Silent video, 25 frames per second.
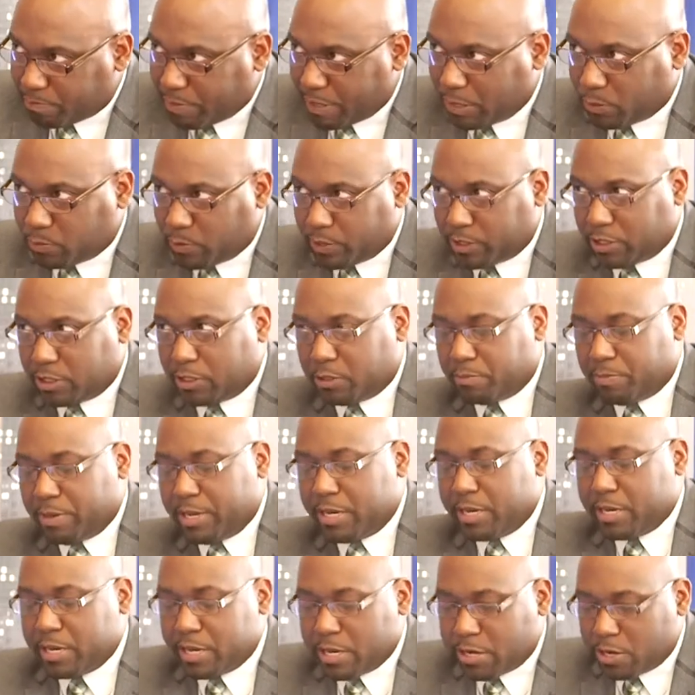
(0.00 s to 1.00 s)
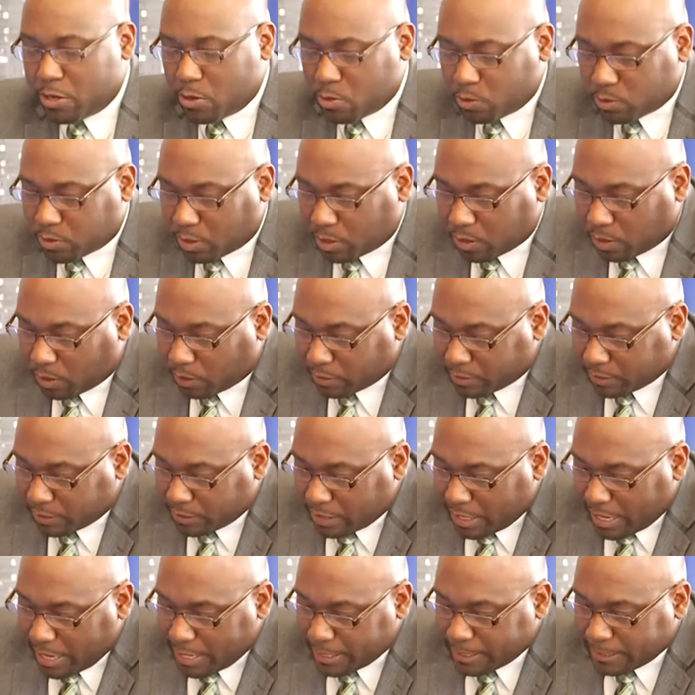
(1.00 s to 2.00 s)
bit, which has been in the news a lot
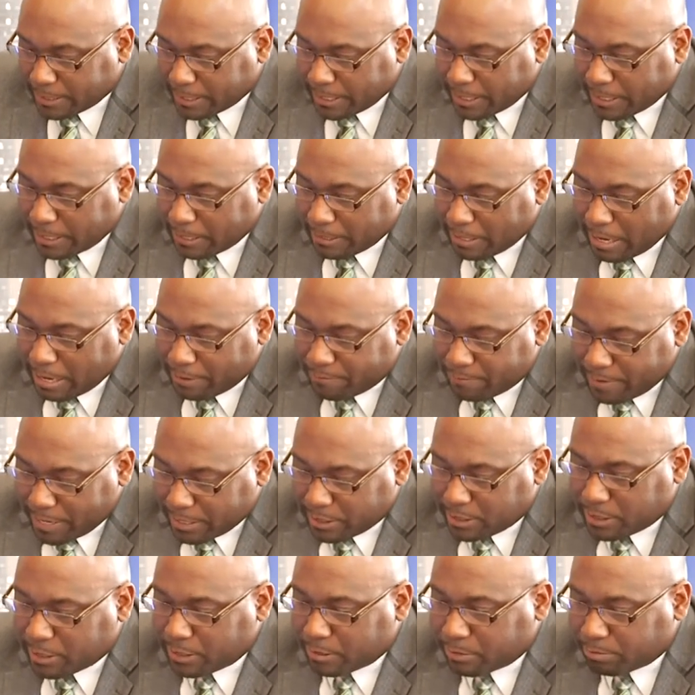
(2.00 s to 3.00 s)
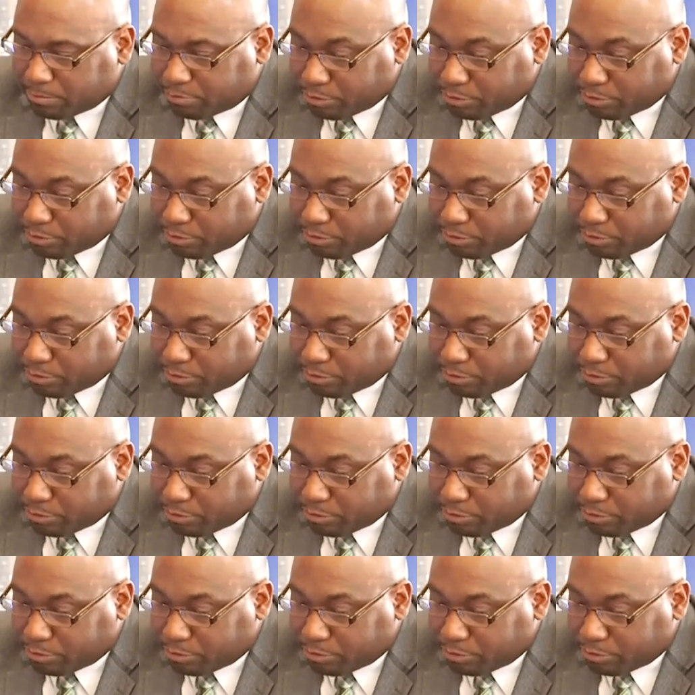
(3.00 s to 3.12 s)
and affecting